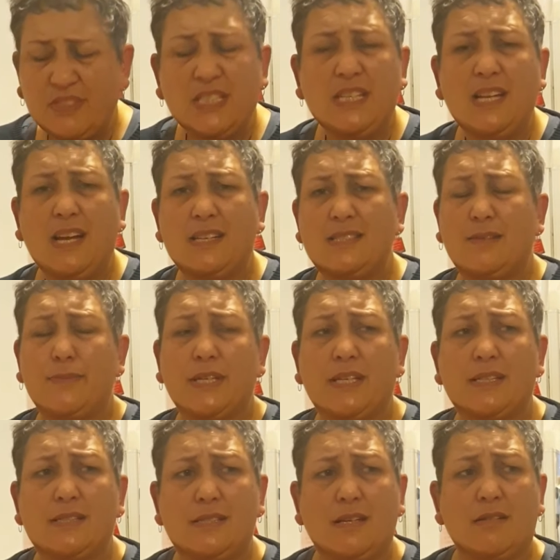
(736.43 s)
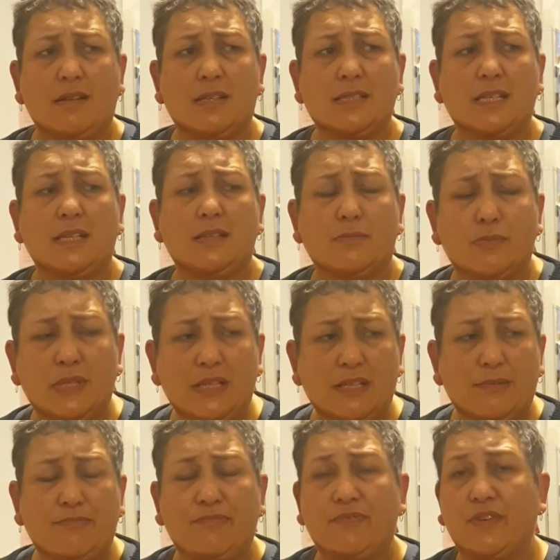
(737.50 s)
you know how some of the kids don't like to eat them when
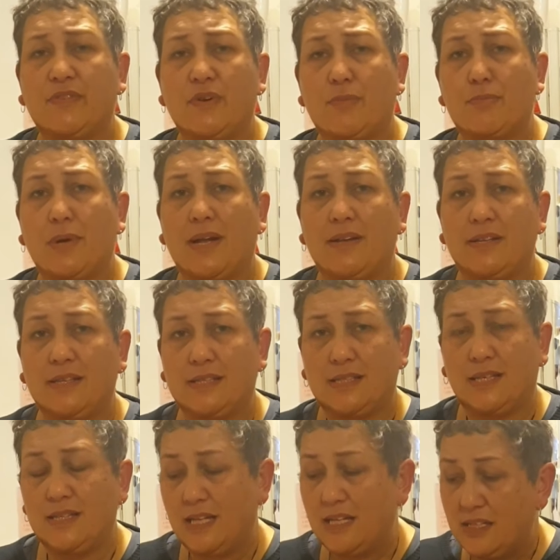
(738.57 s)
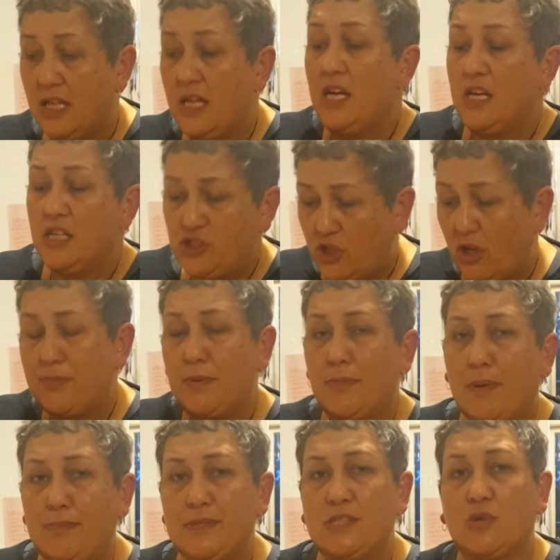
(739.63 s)
they've gone brown and things like that. Chop them
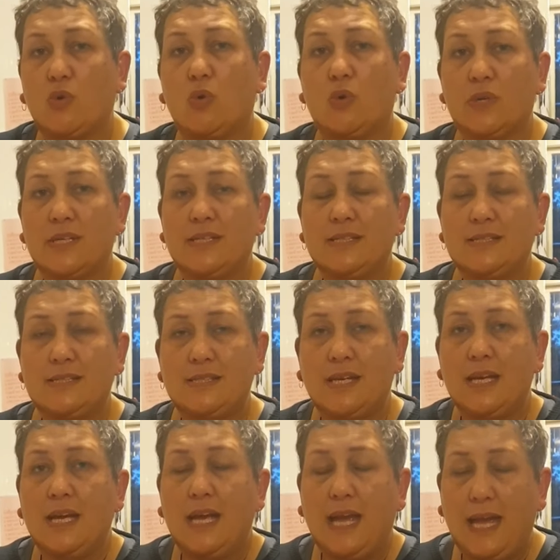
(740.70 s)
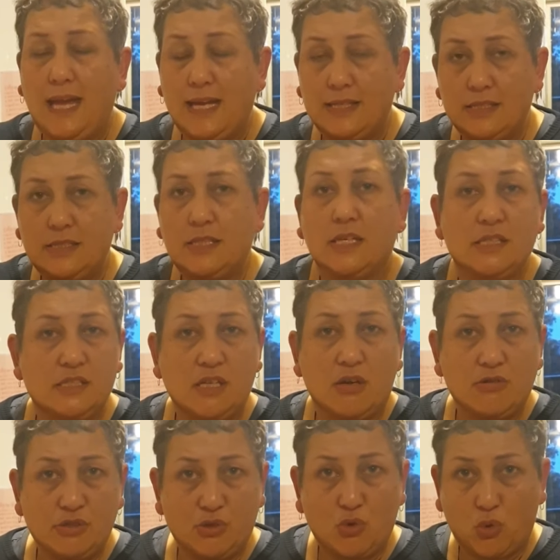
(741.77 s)
up into quarters and
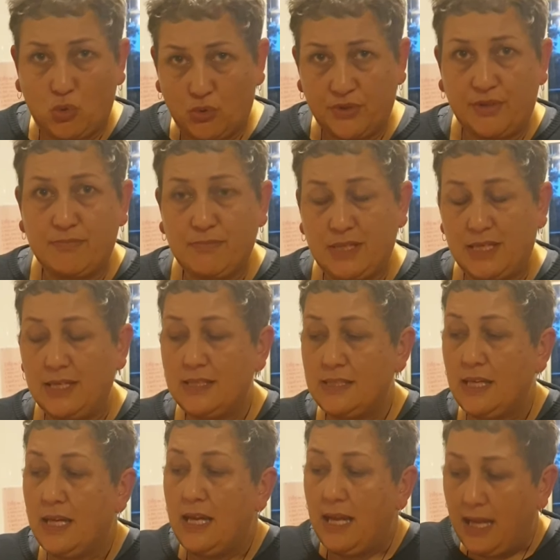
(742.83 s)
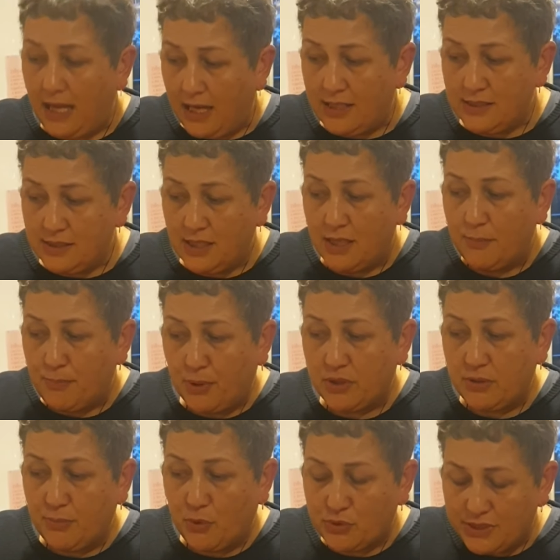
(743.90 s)
don't core them yet, and
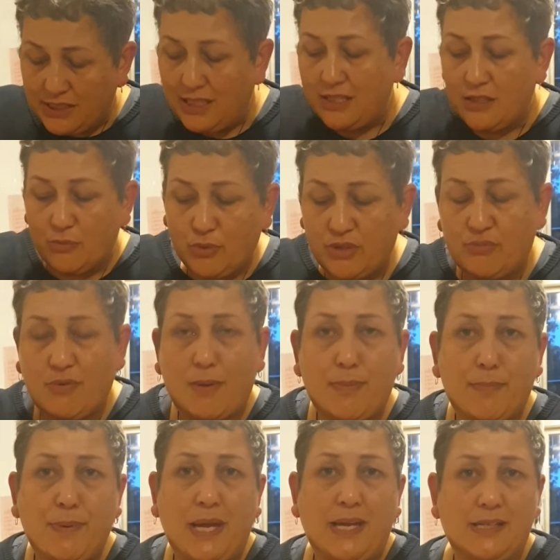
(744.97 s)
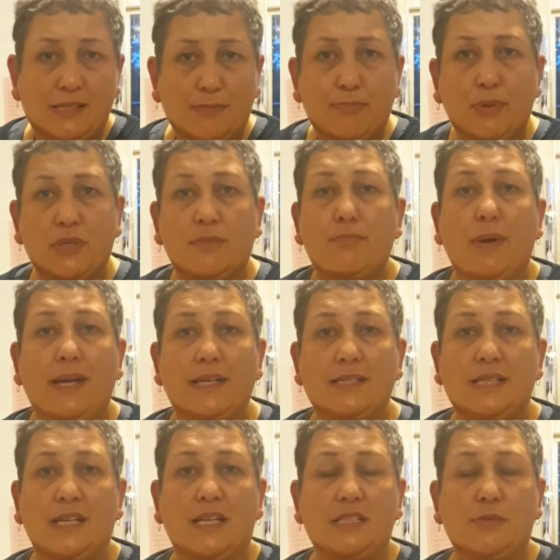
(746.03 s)
put them all together with a rubber band and put them back
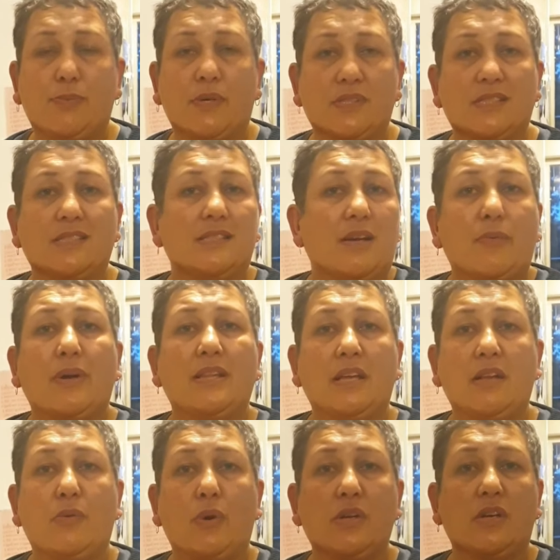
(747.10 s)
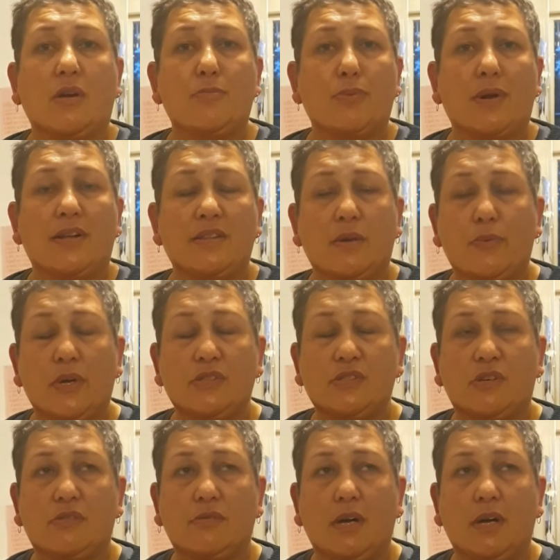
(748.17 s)
into lunch boxes. That way they won't go brown. They won't